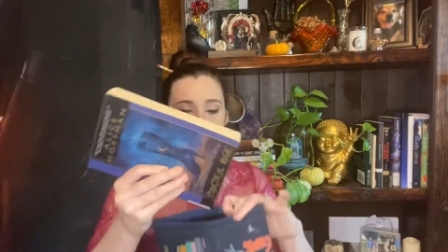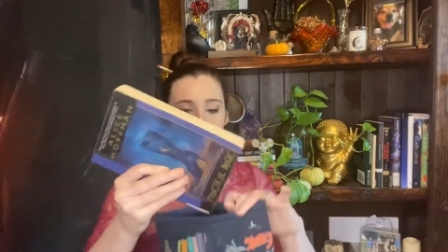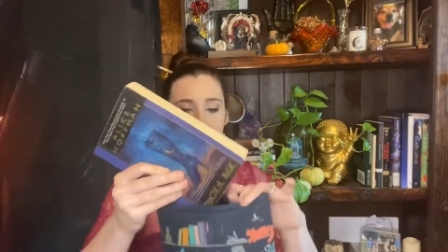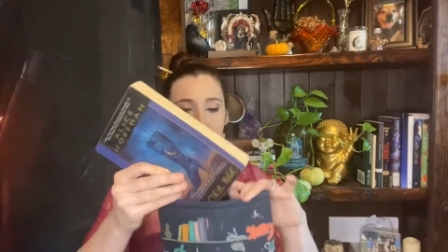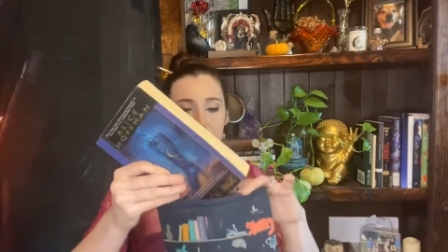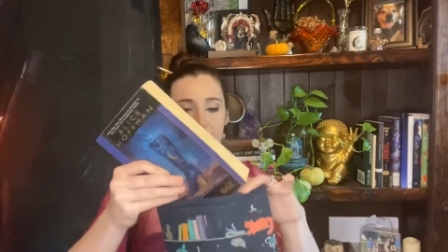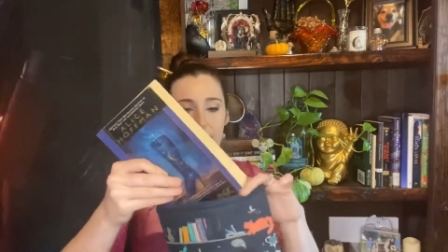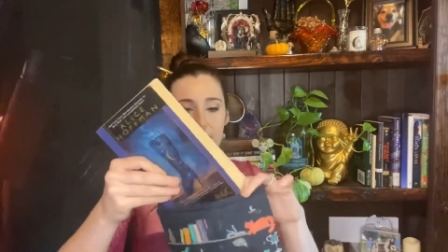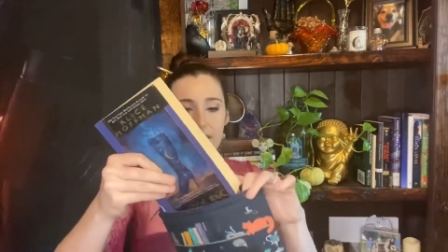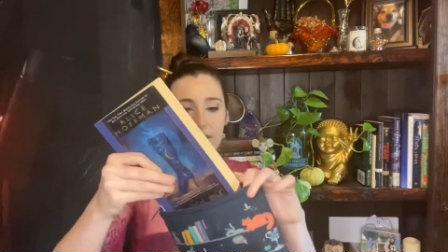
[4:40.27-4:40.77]

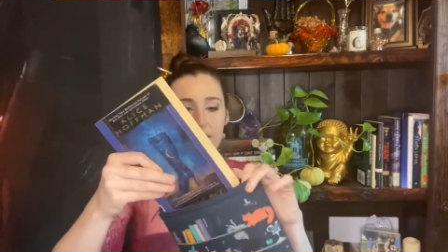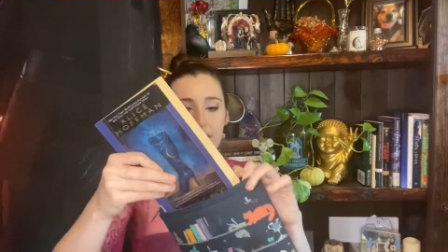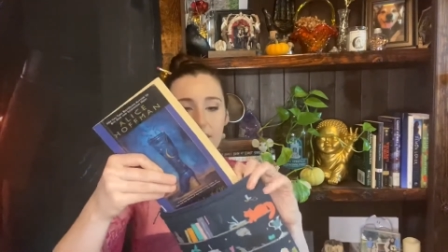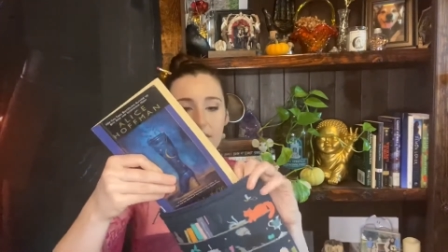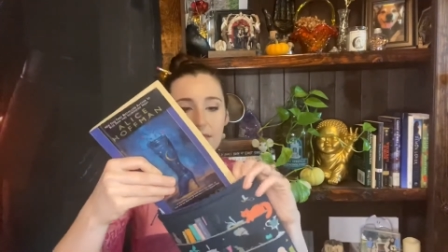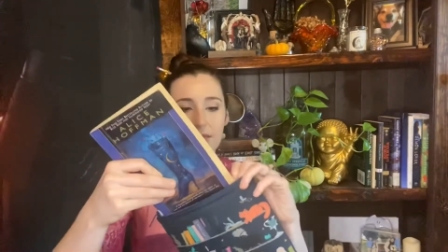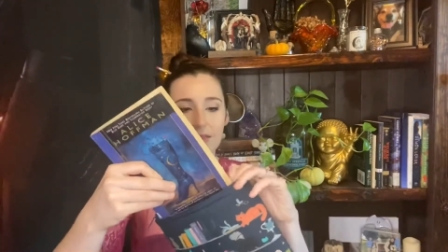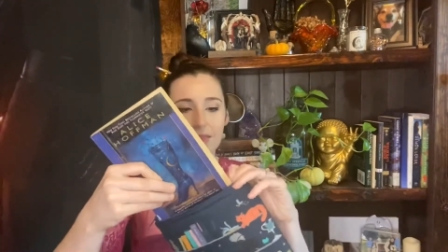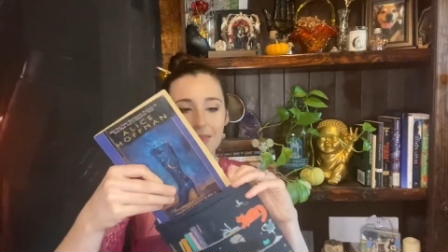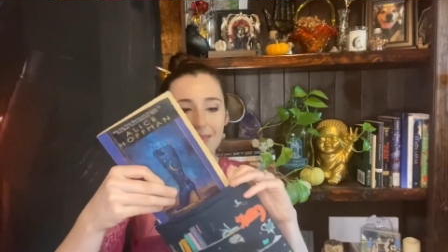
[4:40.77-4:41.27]
in the
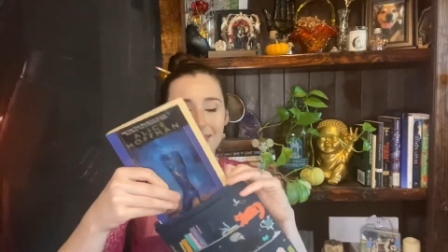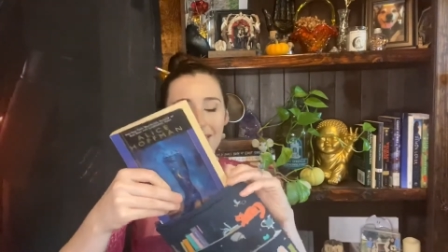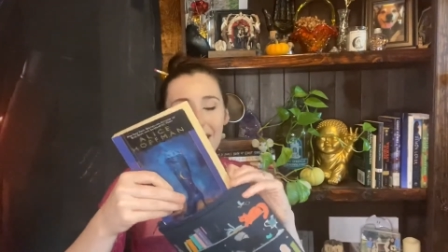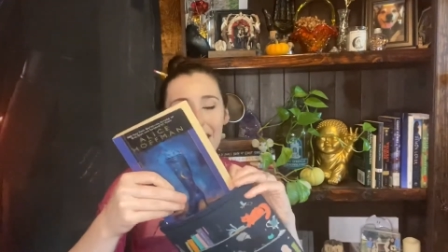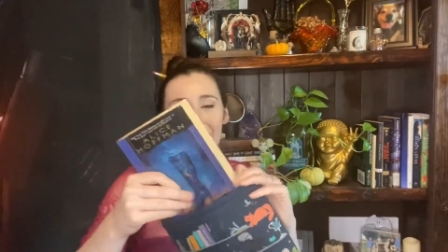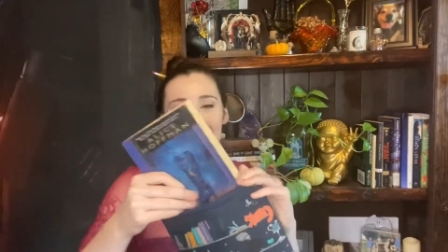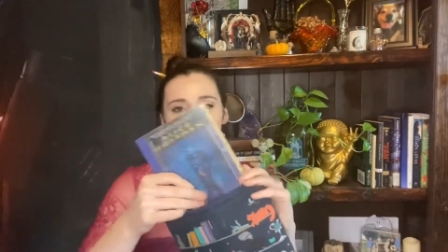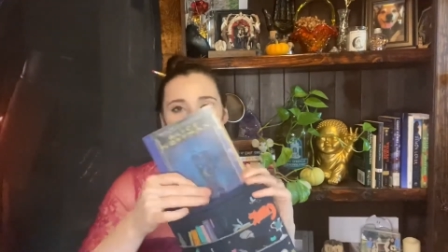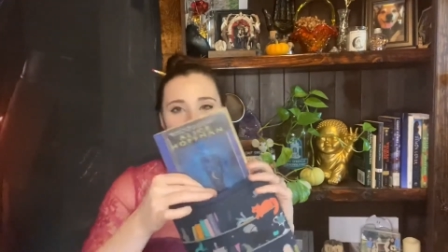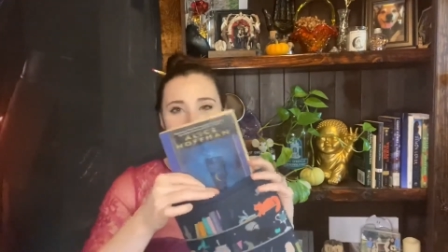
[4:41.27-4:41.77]

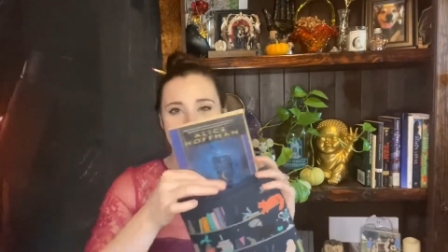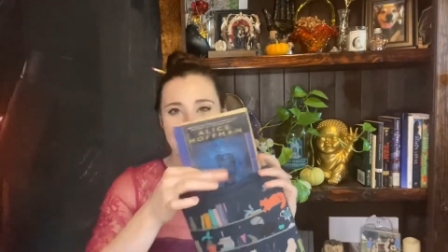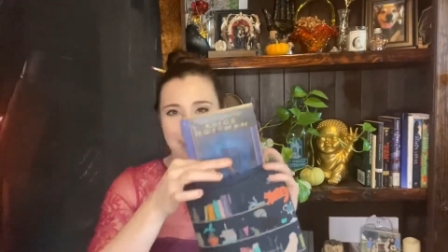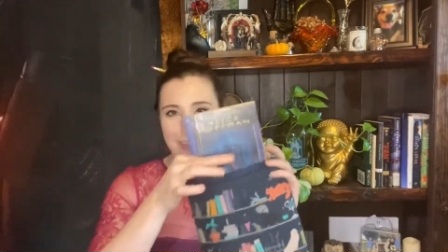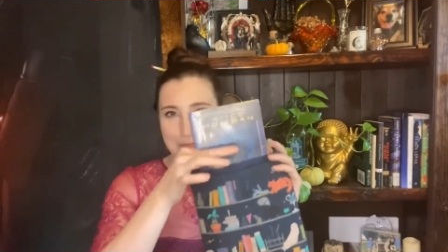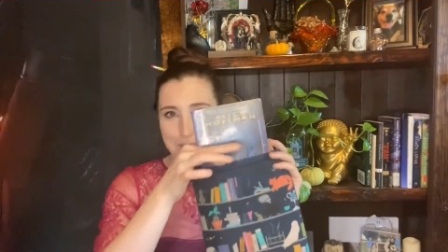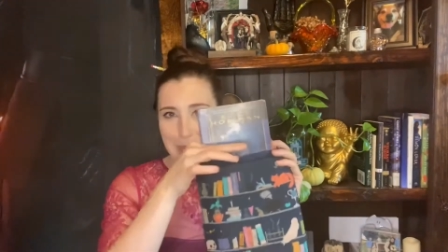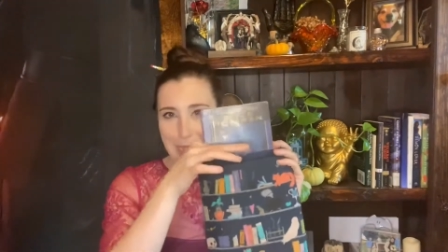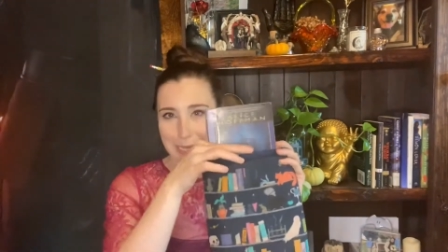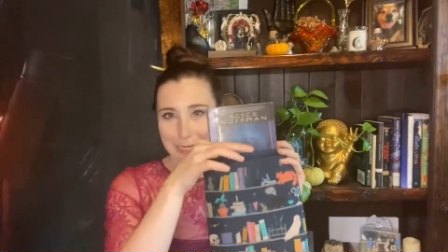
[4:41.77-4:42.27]
how fitting
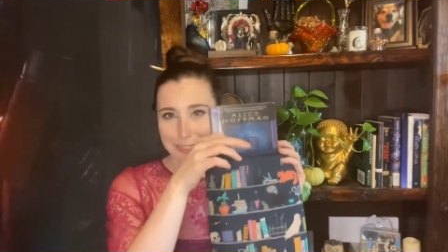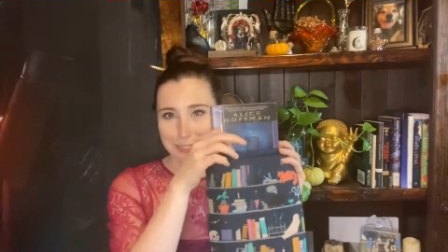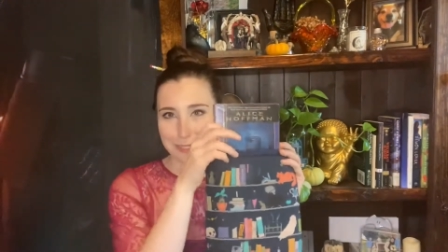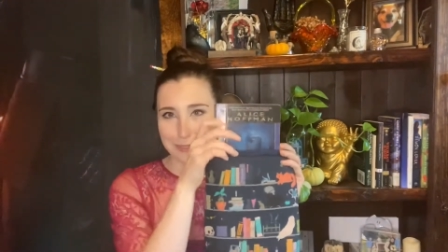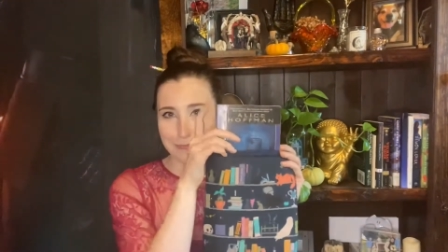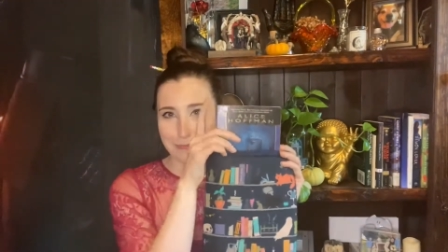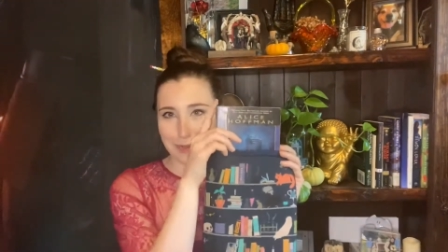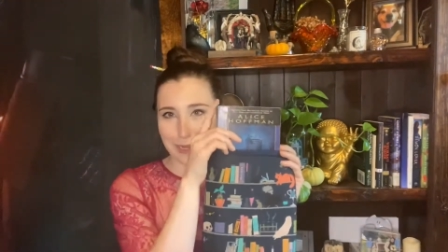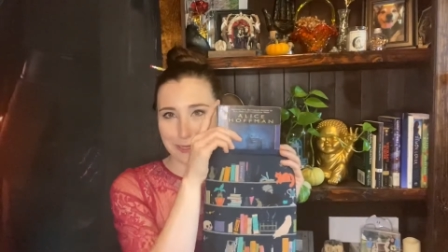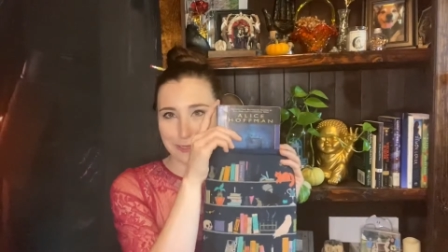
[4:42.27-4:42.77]
magic,
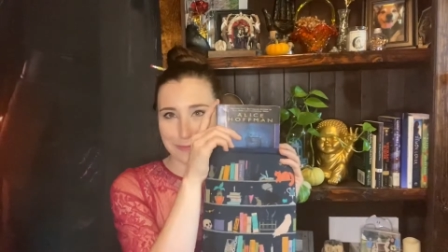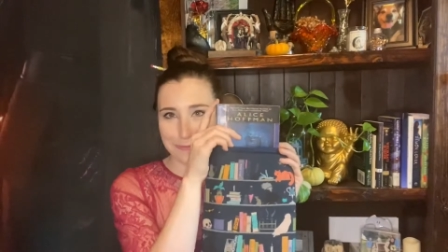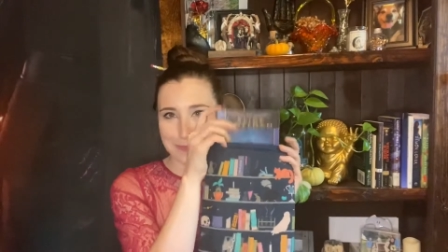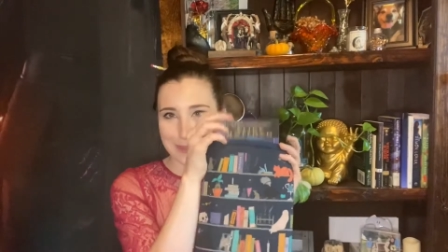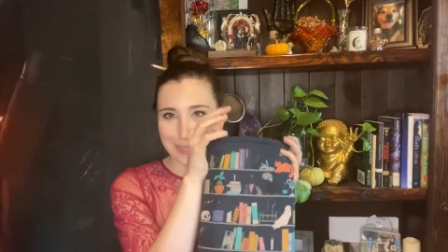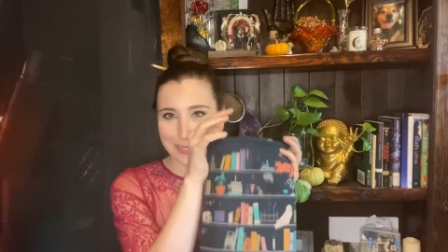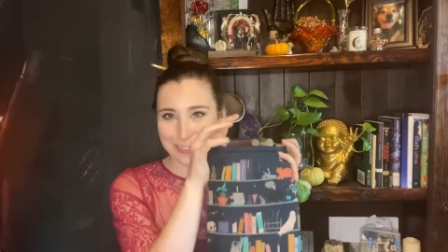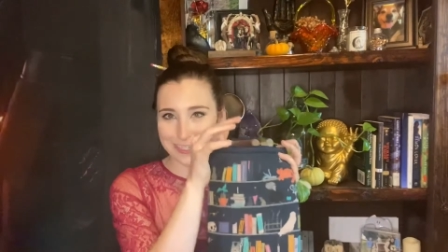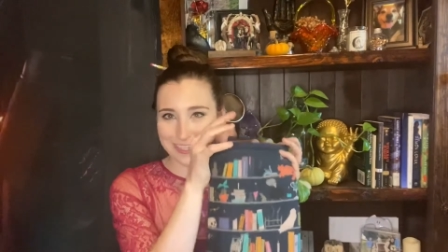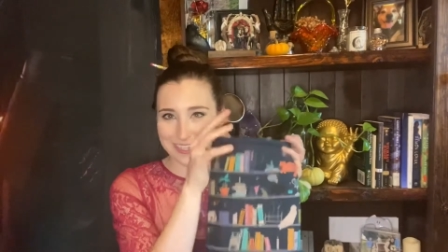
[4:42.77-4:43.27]
practical
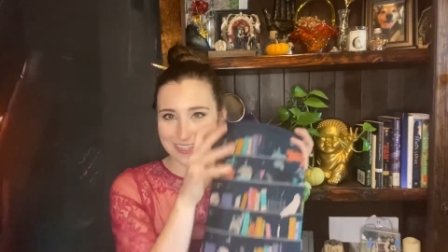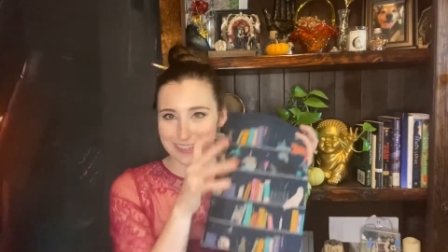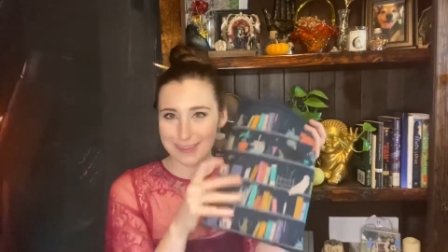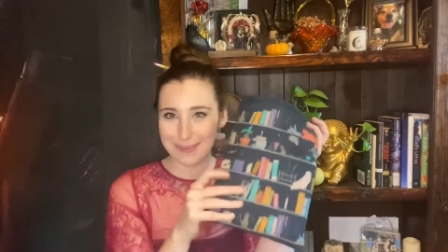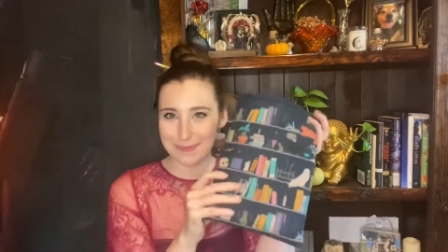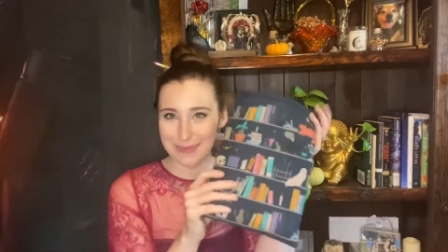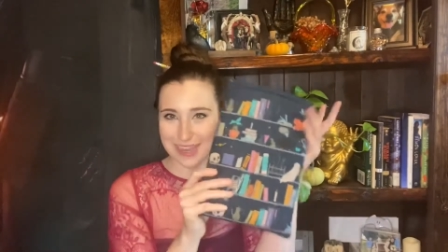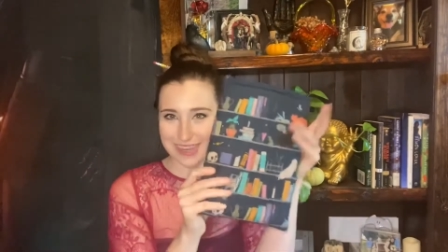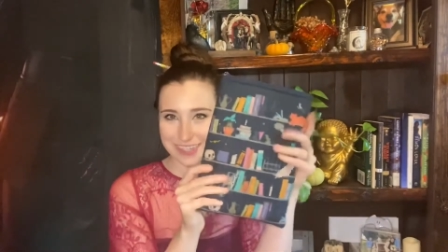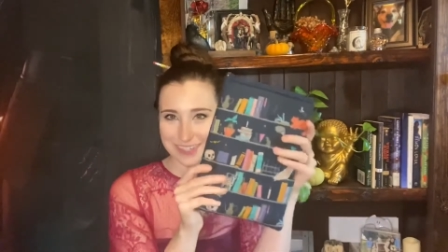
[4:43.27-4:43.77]
magic in the
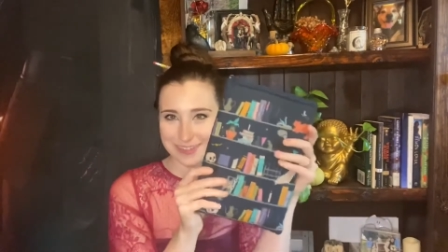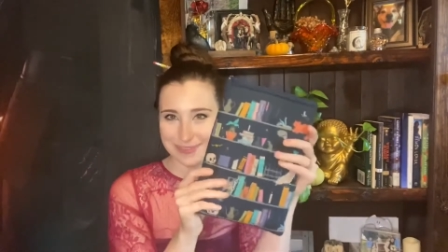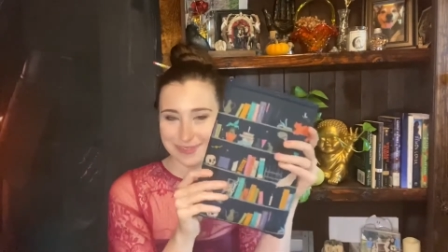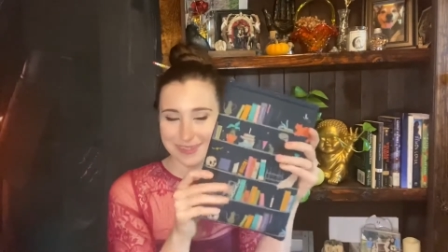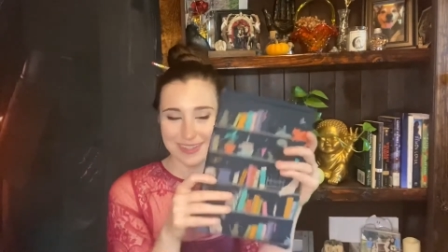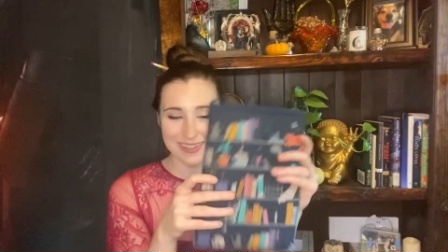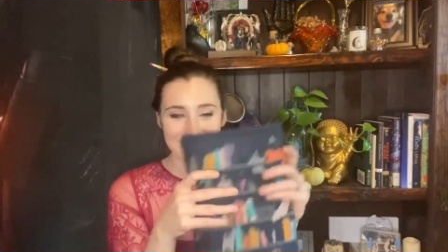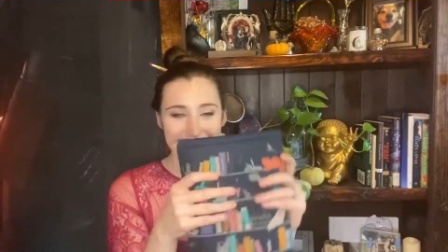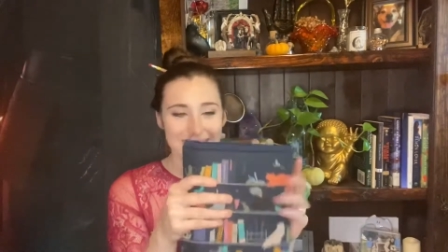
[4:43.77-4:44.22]
magic one.